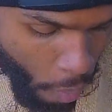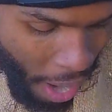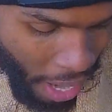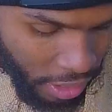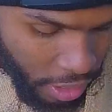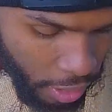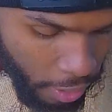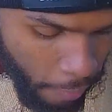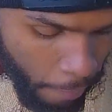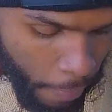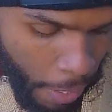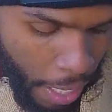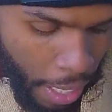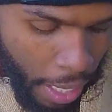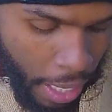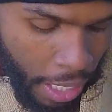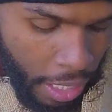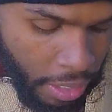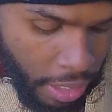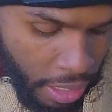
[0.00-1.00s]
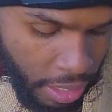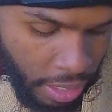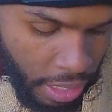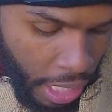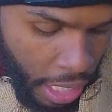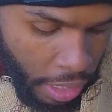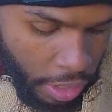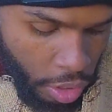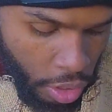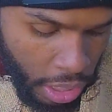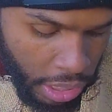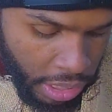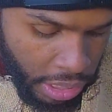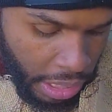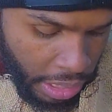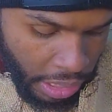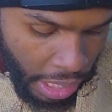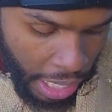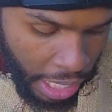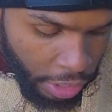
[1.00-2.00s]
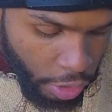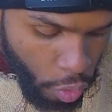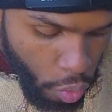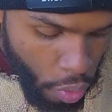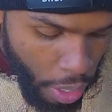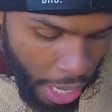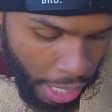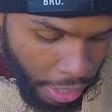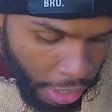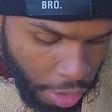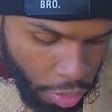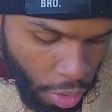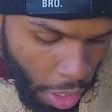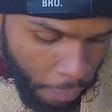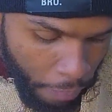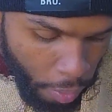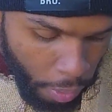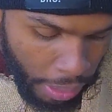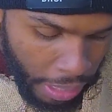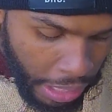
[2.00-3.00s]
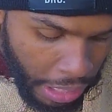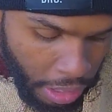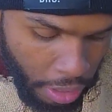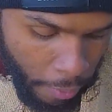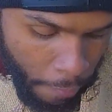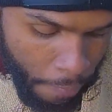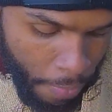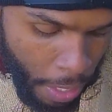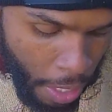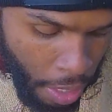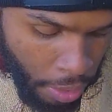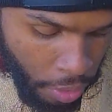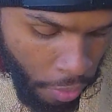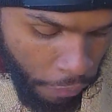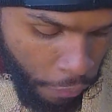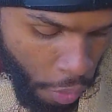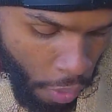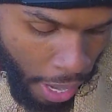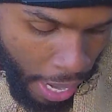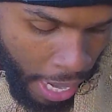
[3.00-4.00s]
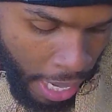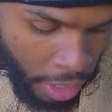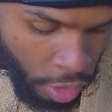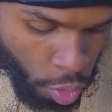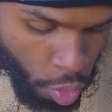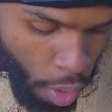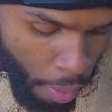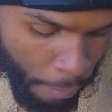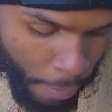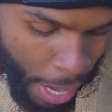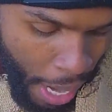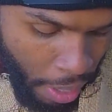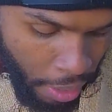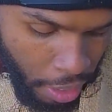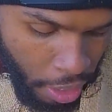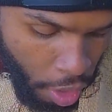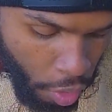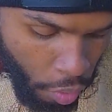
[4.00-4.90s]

Watch it. It says, saying to the sixth angel who had the trumpet released, the four angels are bound in the